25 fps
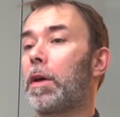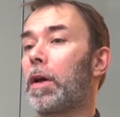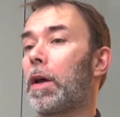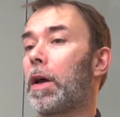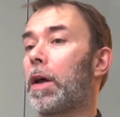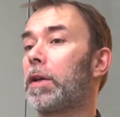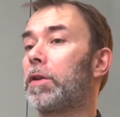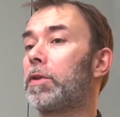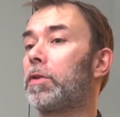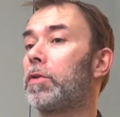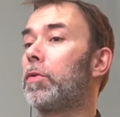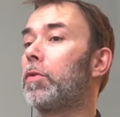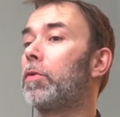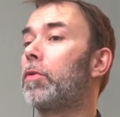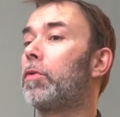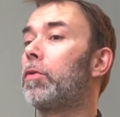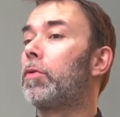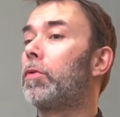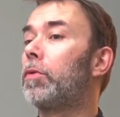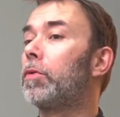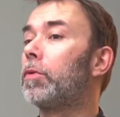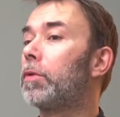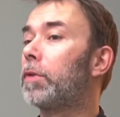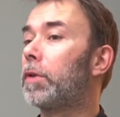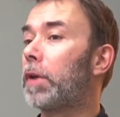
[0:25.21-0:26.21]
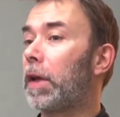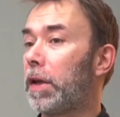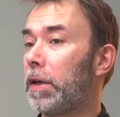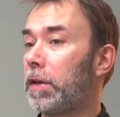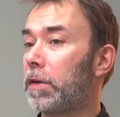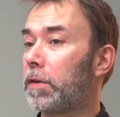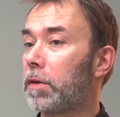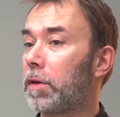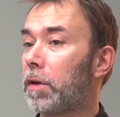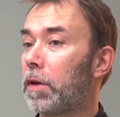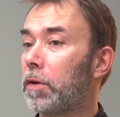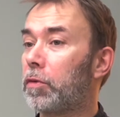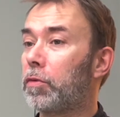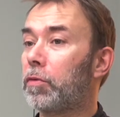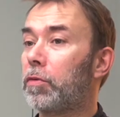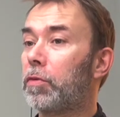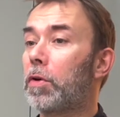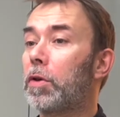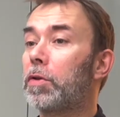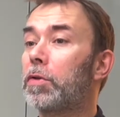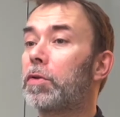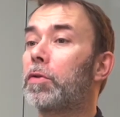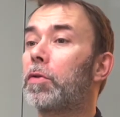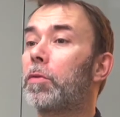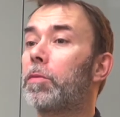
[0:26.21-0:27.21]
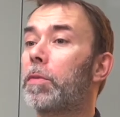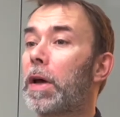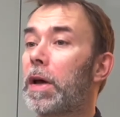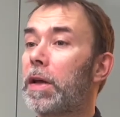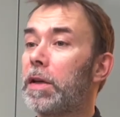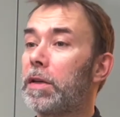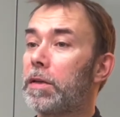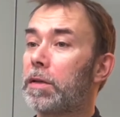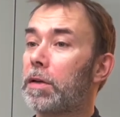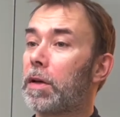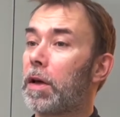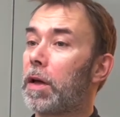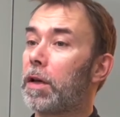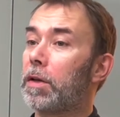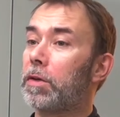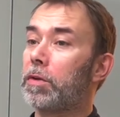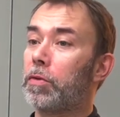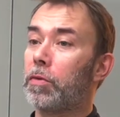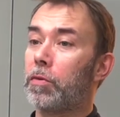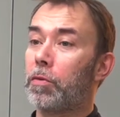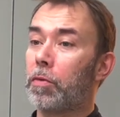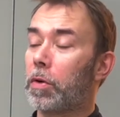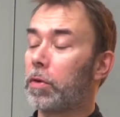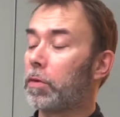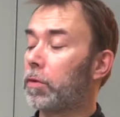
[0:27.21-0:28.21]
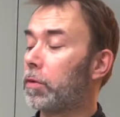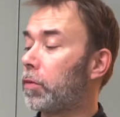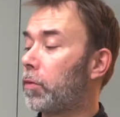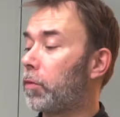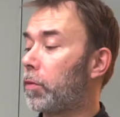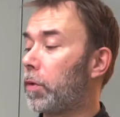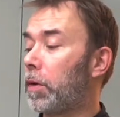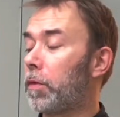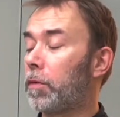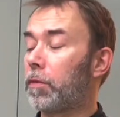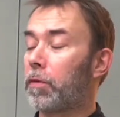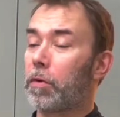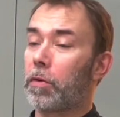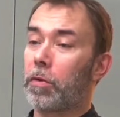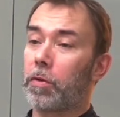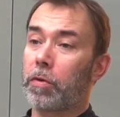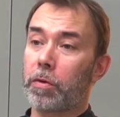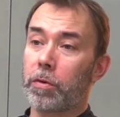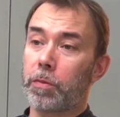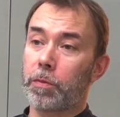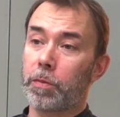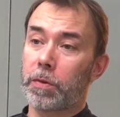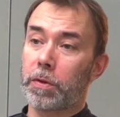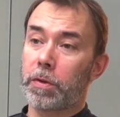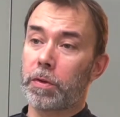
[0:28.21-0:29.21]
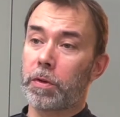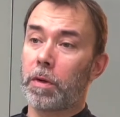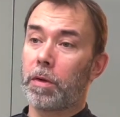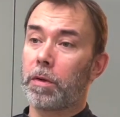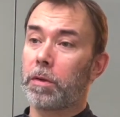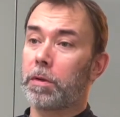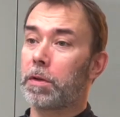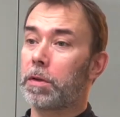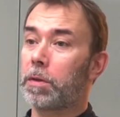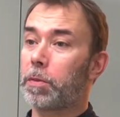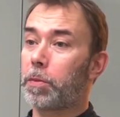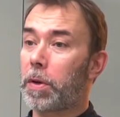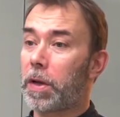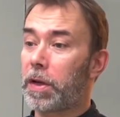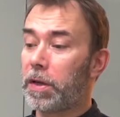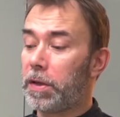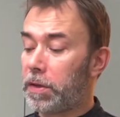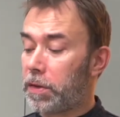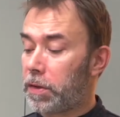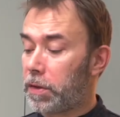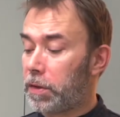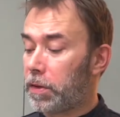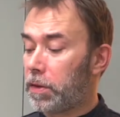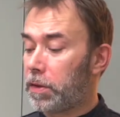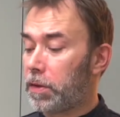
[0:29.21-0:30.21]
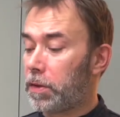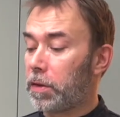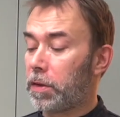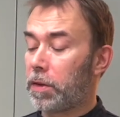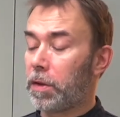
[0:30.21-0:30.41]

as your taste and to customize as you want with herbs, spices,